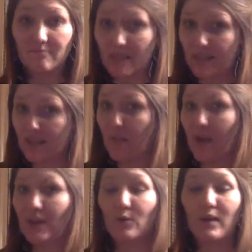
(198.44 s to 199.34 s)
in the
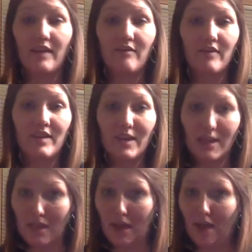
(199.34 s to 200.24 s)
microwave,
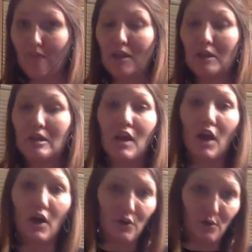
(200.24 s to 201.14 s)
in the oven,
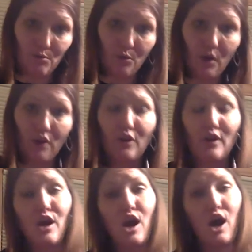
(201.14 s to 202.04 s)
under the
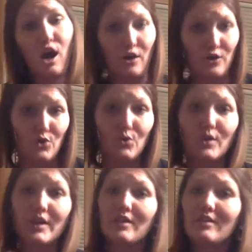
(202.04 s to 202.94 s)
broiler, on the
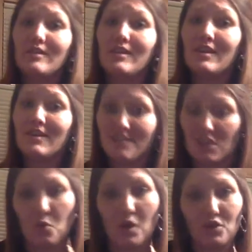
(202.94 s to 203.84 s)
grill,
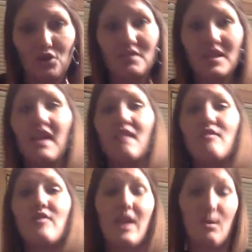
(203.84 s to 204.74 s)
dishwasher
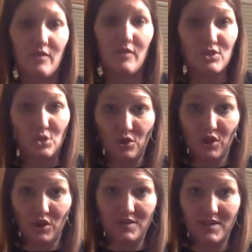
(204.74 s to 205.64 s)
safe, and we have a slow
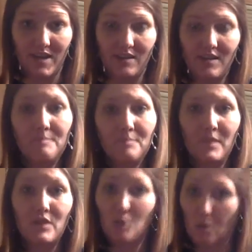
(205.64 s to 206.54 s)
cooker stand.
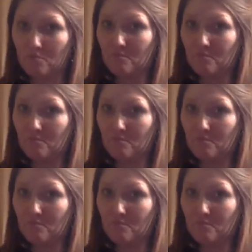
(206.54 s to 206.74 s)
So